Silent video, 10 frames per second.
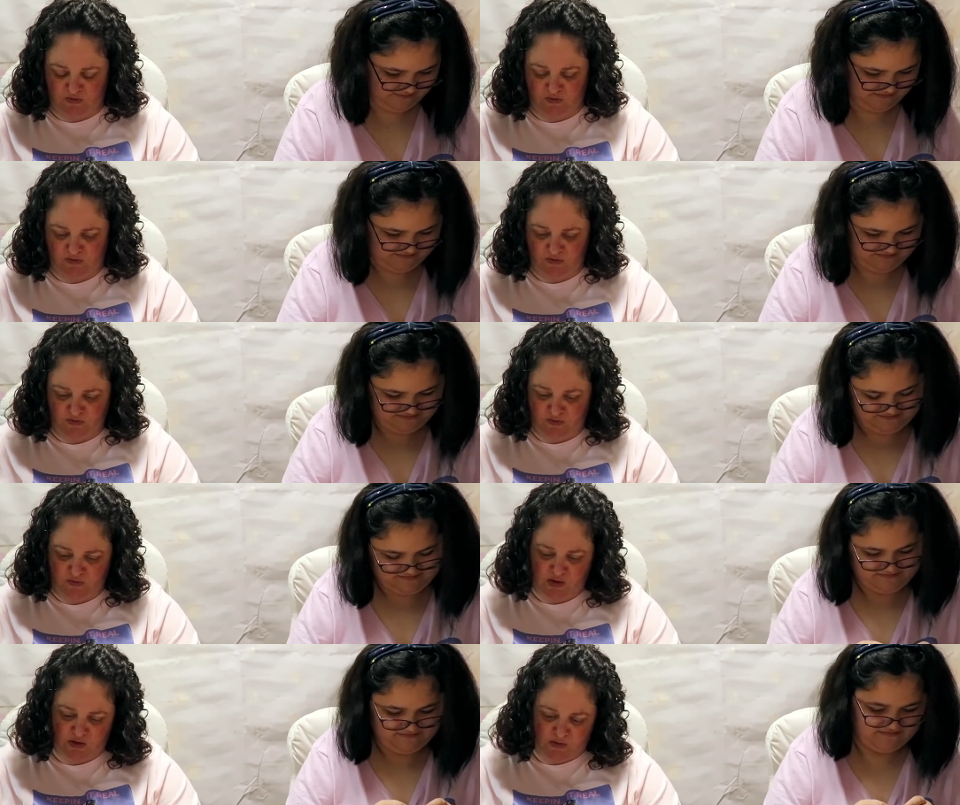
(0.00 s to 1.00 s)

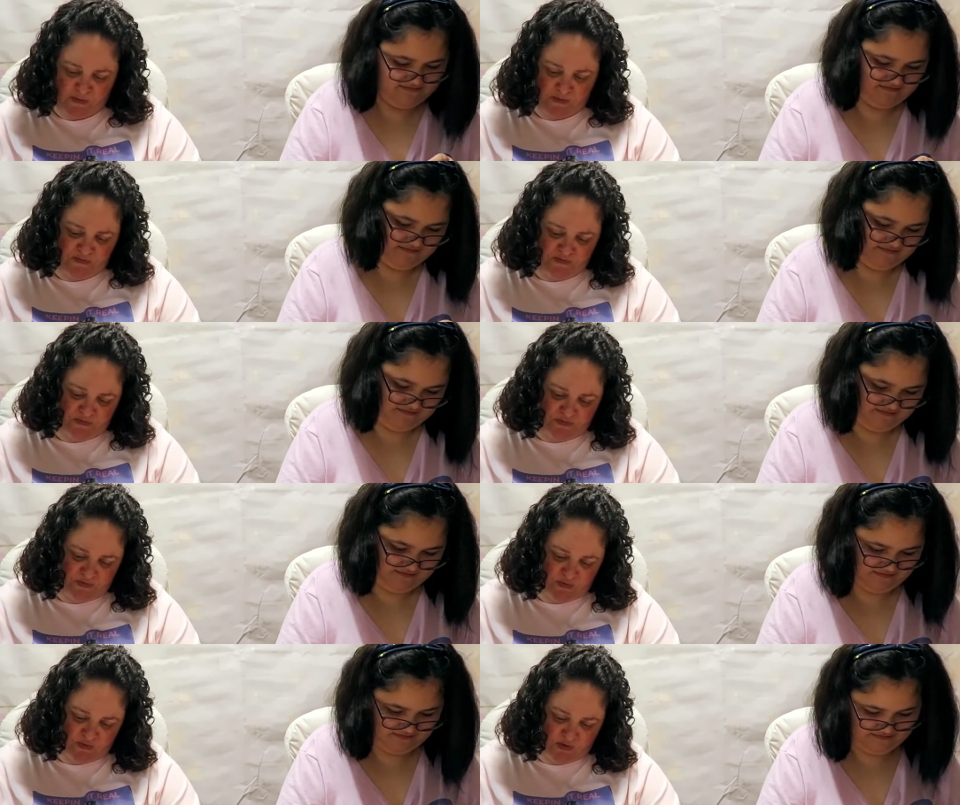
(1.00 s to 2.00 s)

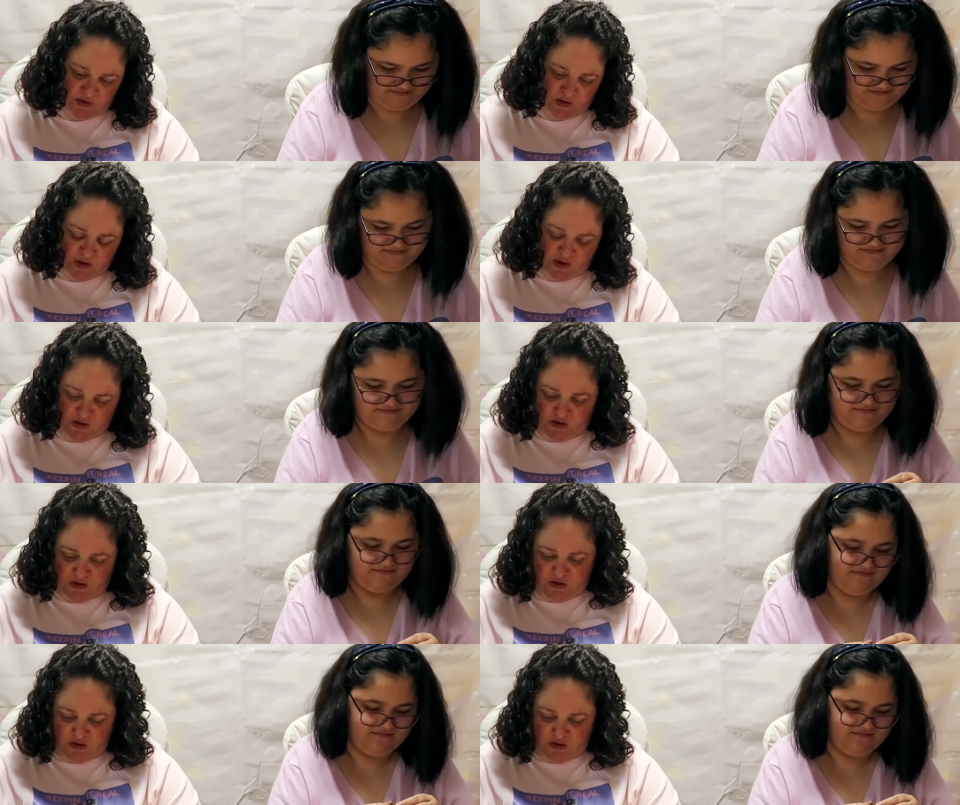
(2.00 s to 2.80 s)
No one is speaking in this clip.